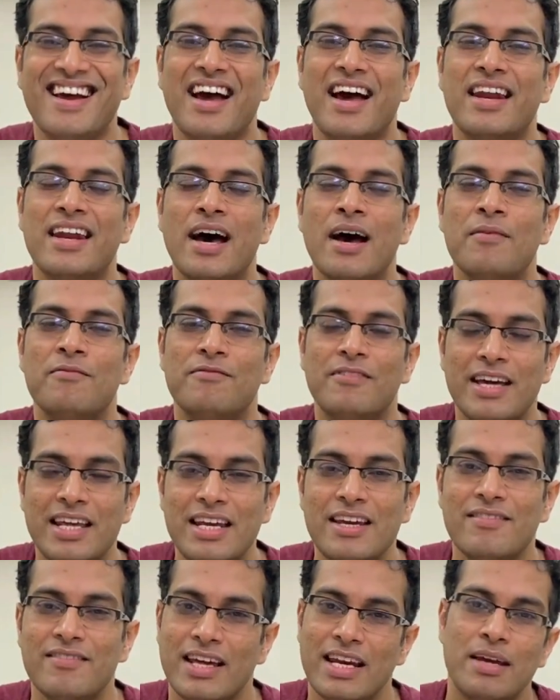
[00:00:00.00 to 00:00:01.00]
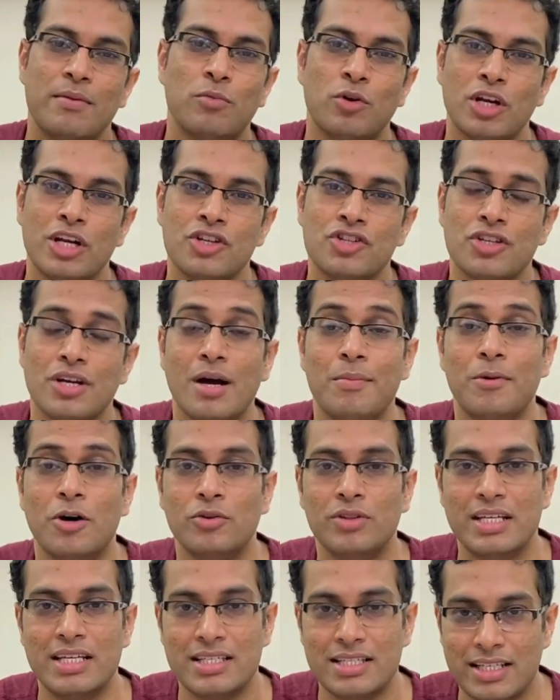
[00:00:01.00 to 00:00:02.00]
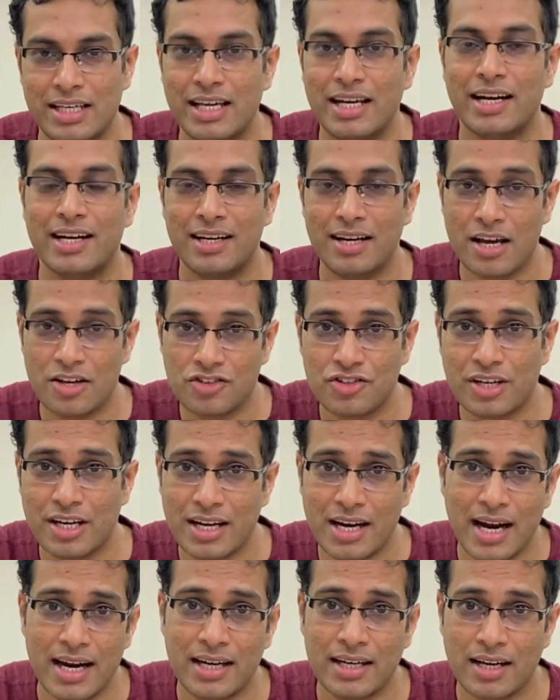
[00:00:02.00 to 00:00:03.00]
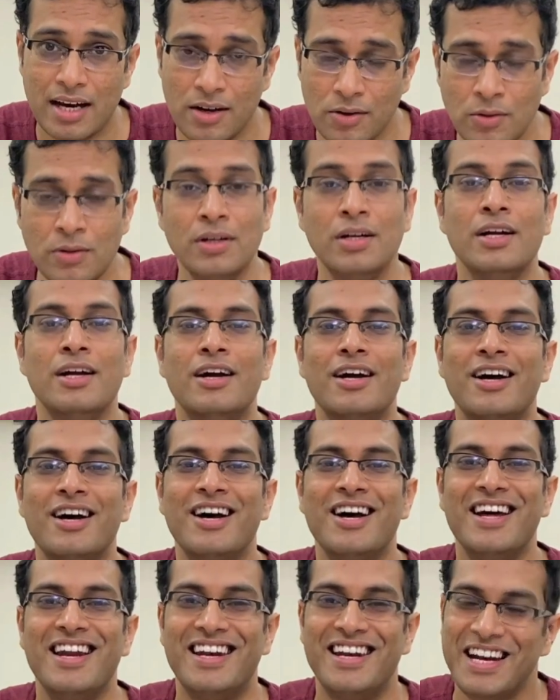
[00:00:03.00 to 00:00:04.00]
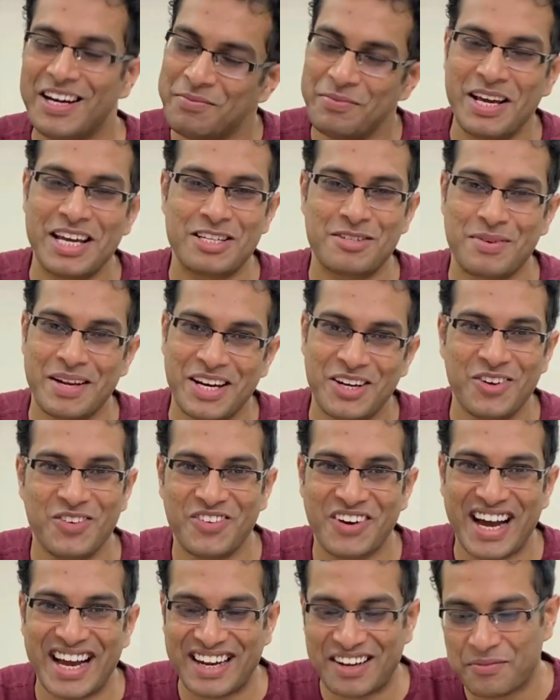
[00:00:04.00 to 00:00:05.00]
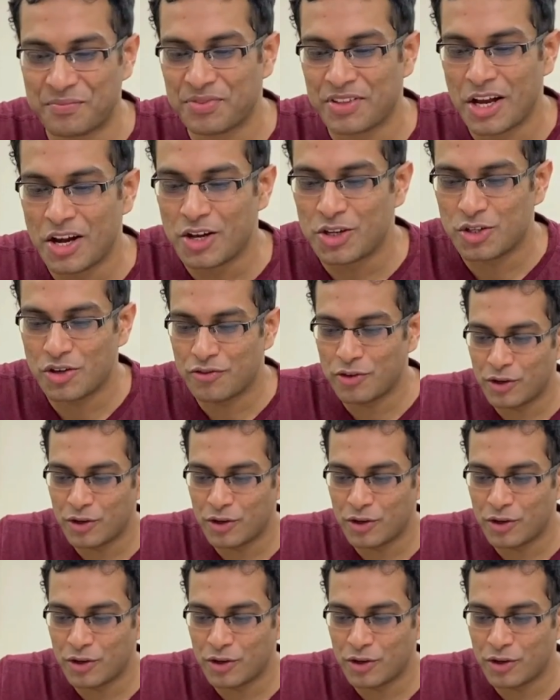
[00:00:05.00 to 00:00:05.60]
and I am very, very bullish about the steel industry right now. Let me explain you why. So